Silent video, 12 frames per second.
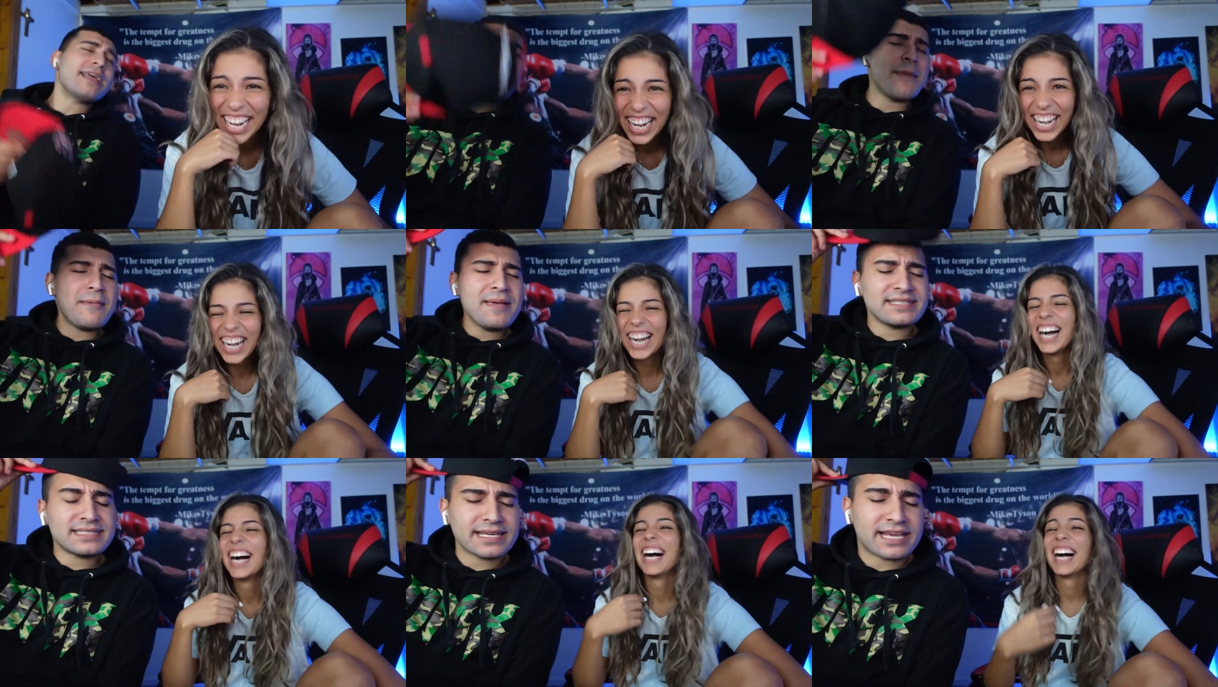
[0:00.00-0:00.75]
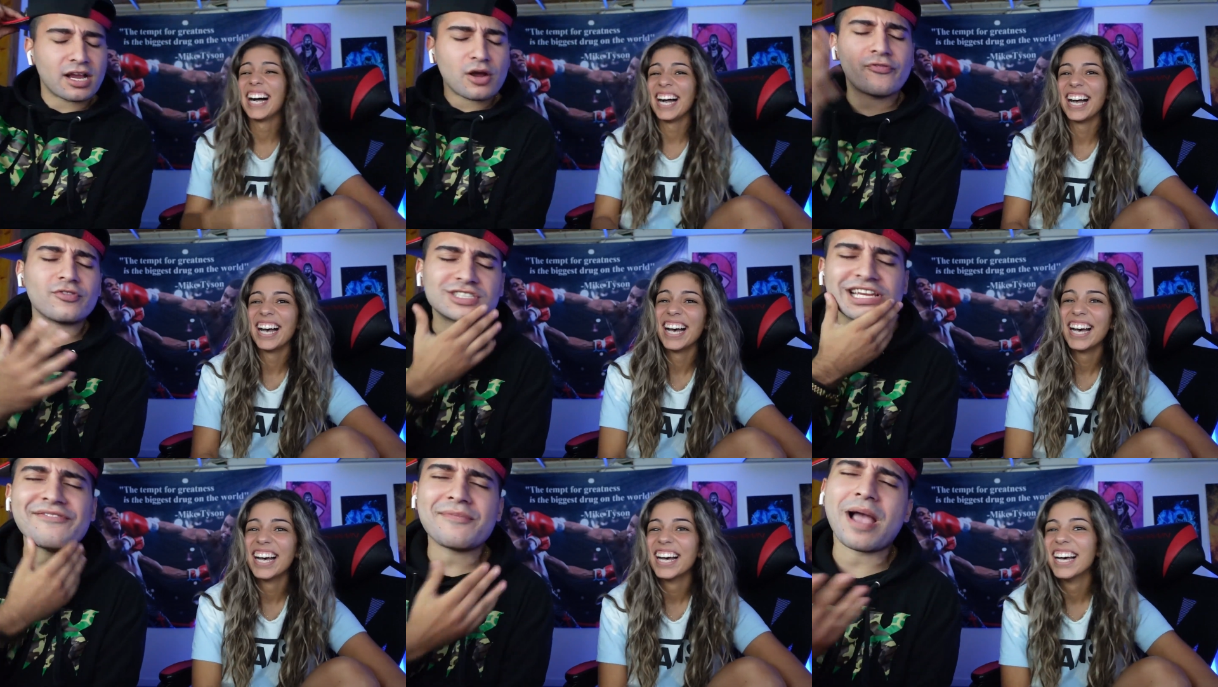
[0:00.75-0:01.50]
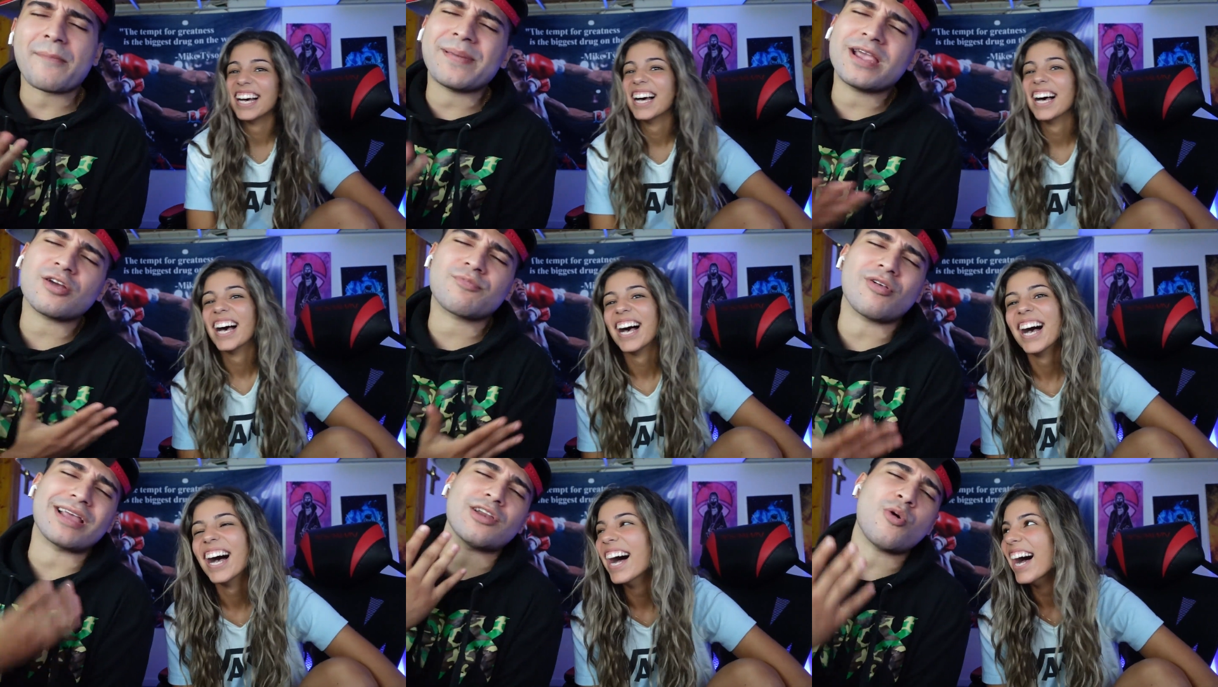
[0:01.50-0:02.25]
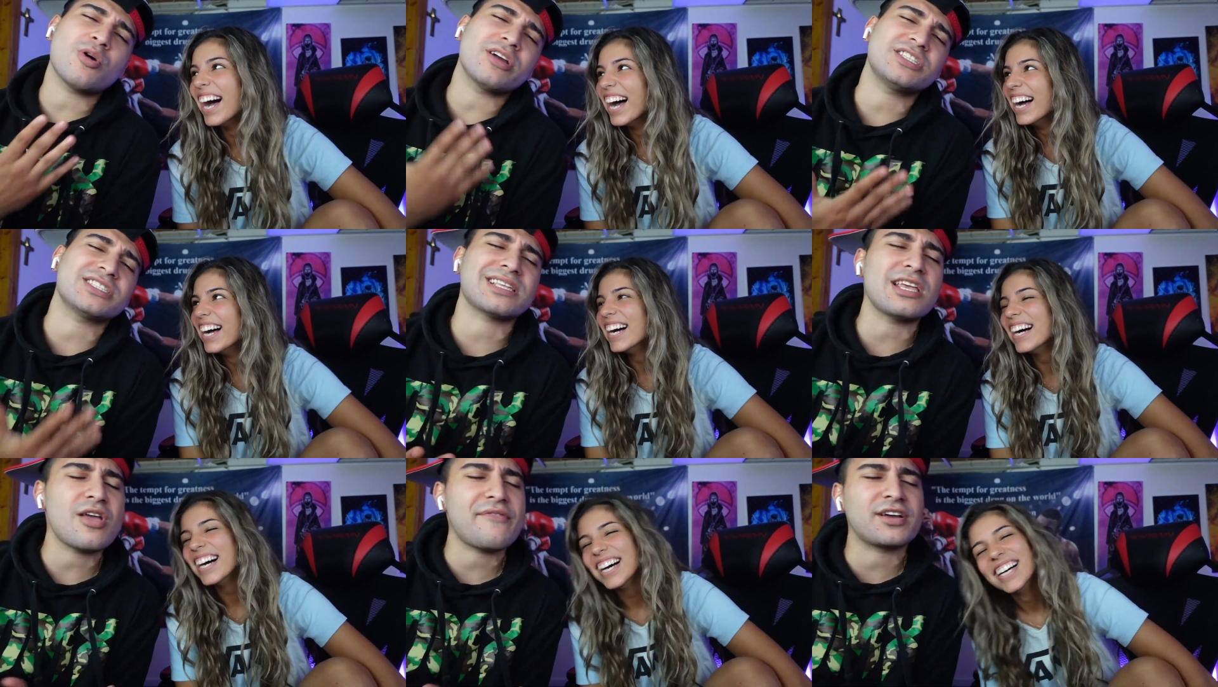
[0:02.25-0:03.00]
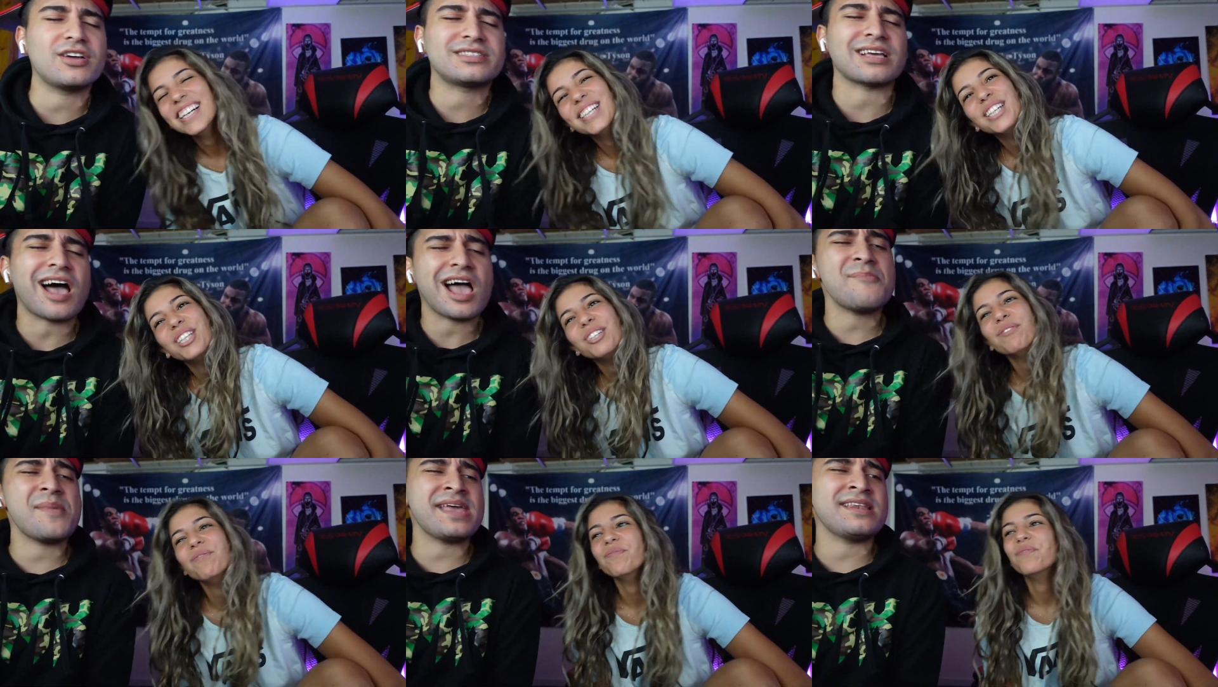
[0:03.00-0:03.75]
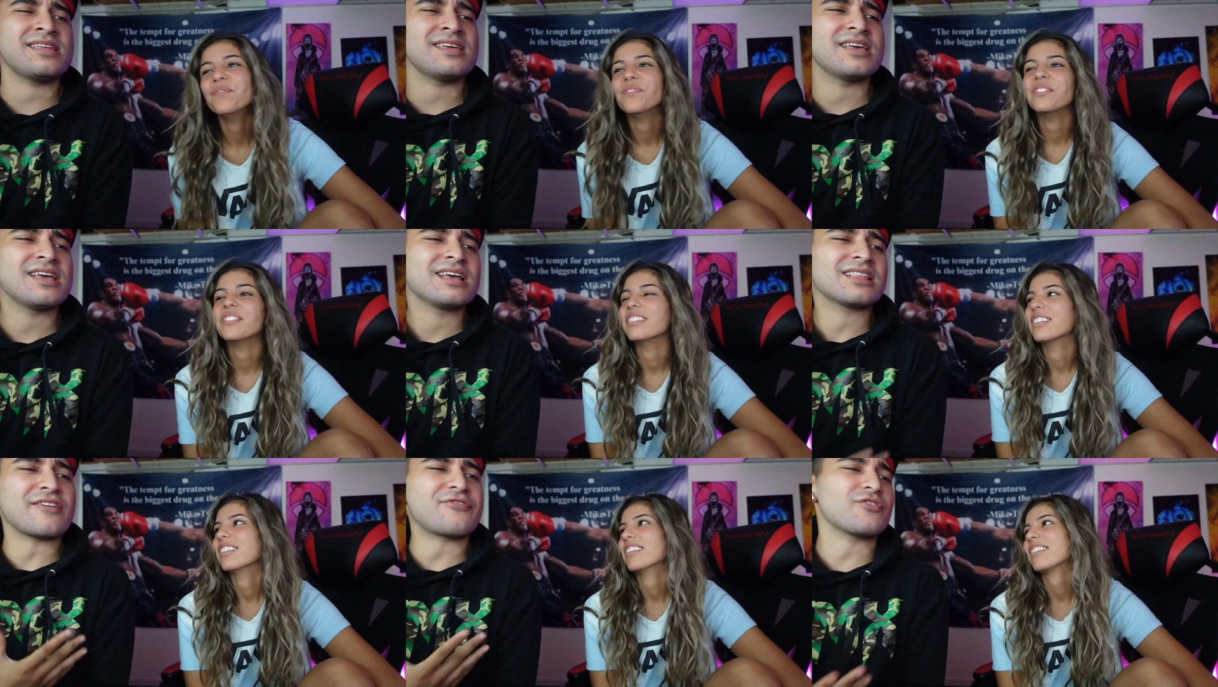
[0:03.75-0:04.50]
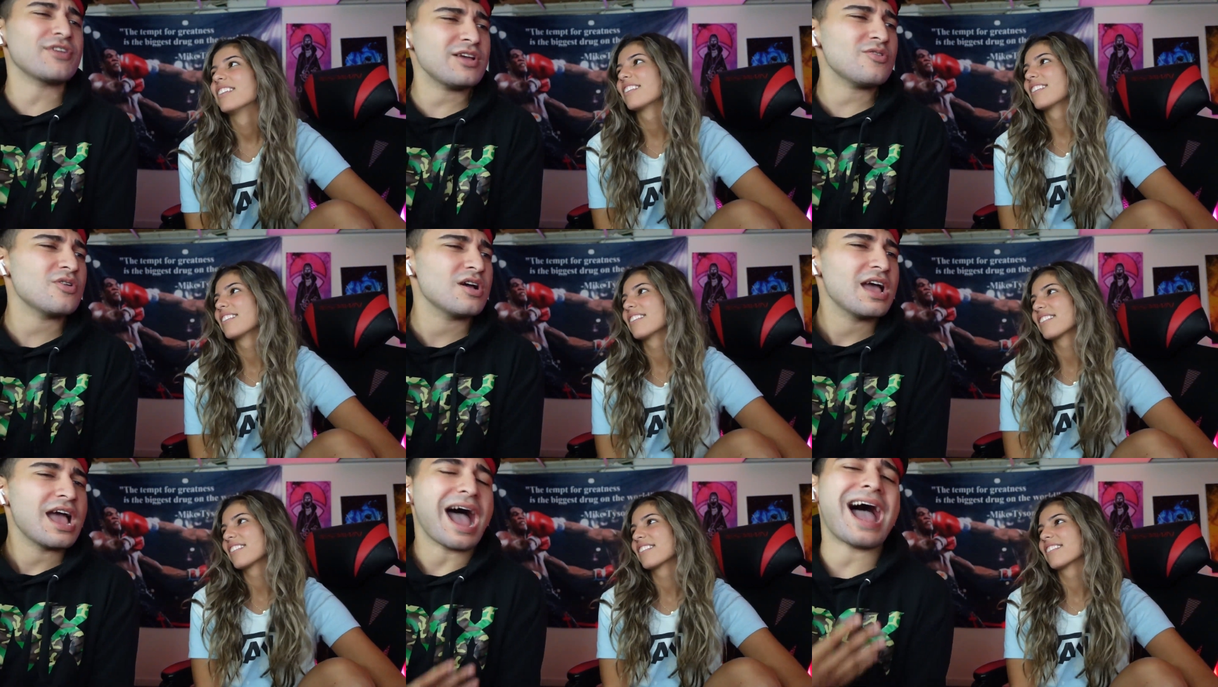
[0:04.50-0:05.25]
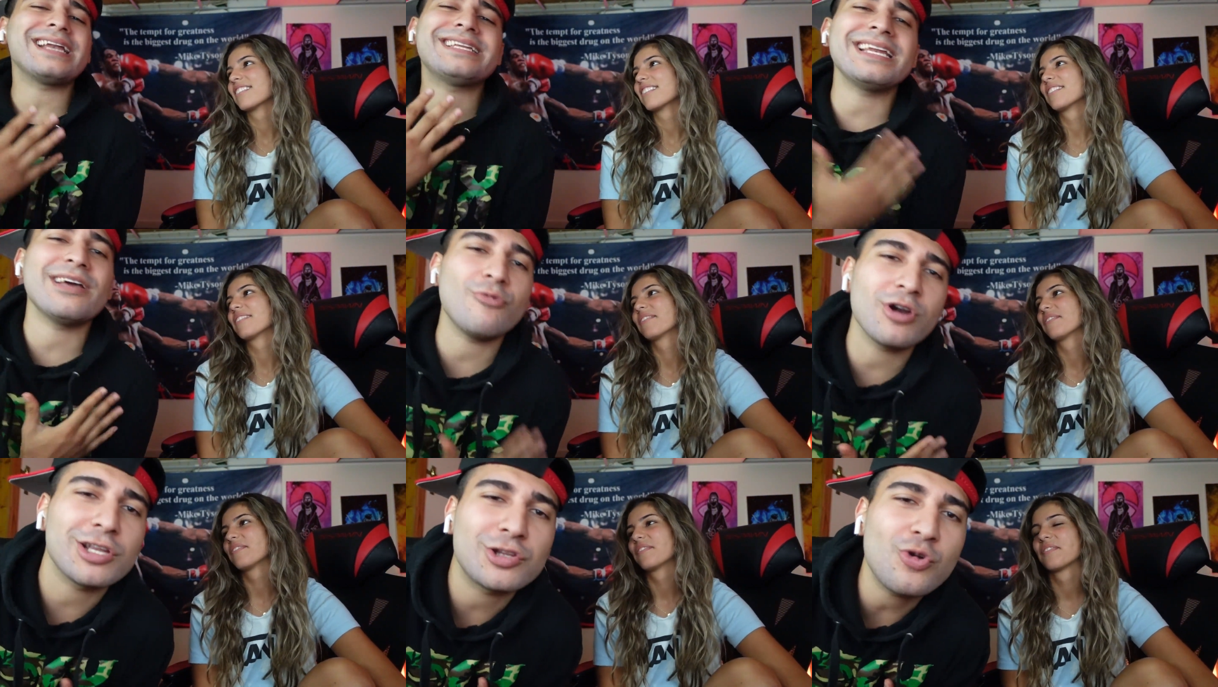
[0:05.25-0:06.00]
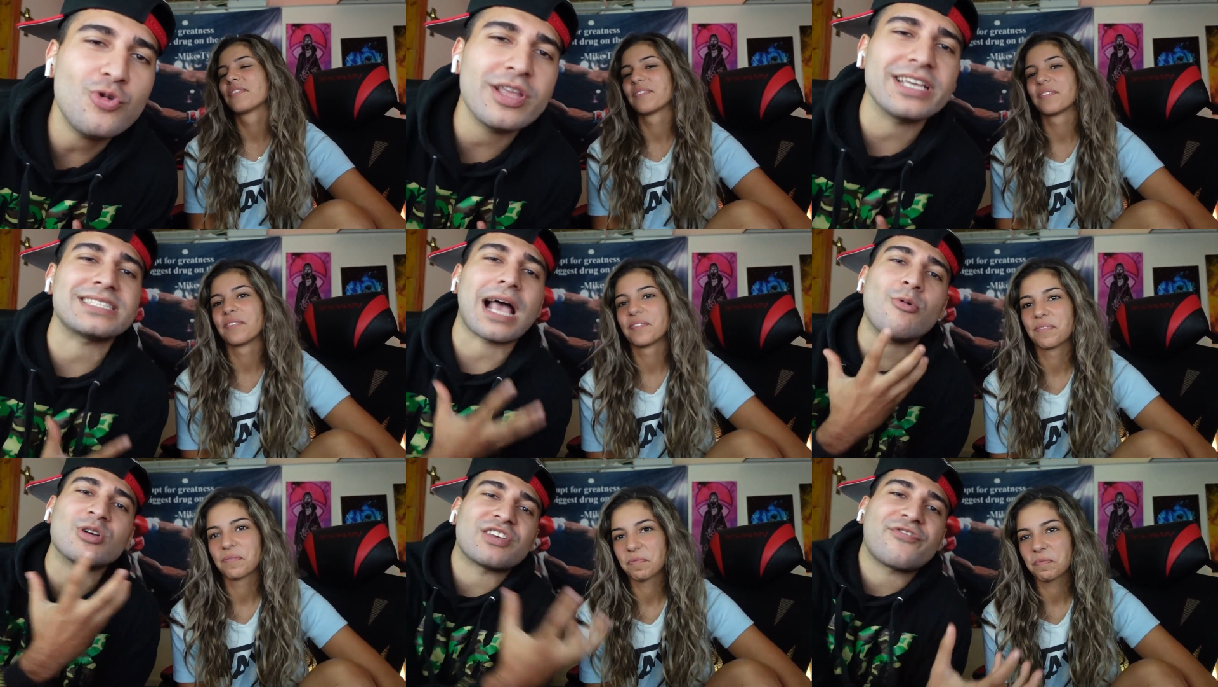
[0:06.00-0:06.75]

Speaker 1: gotta make me insecure for shaving my beard, bro? Like, no one could just let you have a good time, man. Like, for real? I didn't want to do this. I was